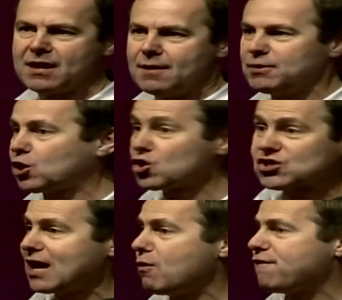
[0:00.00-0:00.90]
because
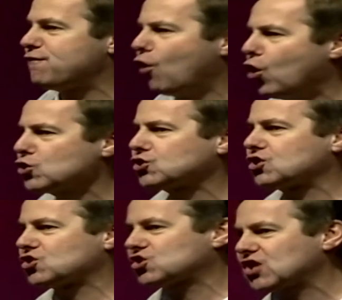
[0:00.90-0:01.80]
they were forced
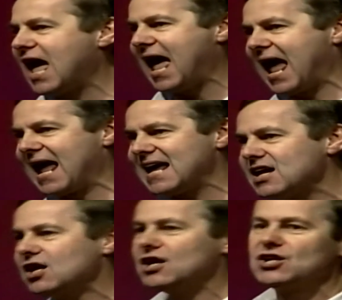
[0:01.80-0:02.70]
to
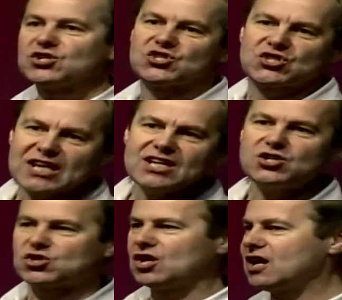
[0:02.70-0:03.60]
say,
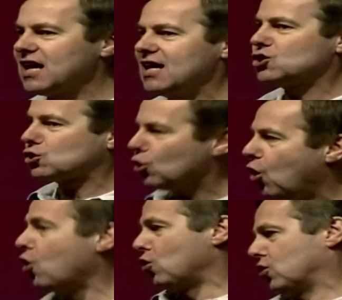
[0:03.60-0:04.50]
Caesar is
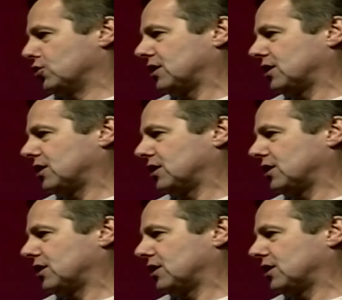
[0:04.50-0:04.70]
Lord,